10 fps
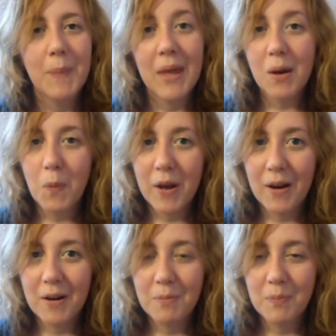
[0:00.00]
be
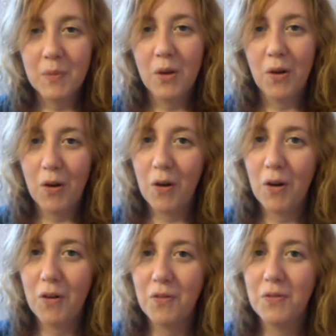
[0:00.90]
aware
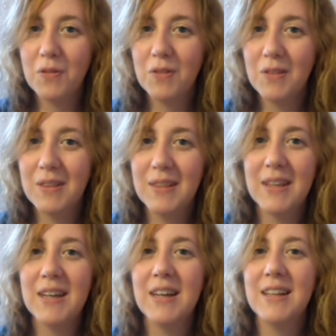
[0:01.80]
of
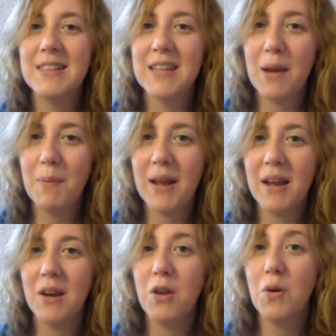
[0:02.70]
the
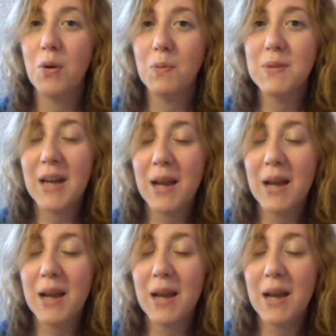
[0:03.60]
timeline, your own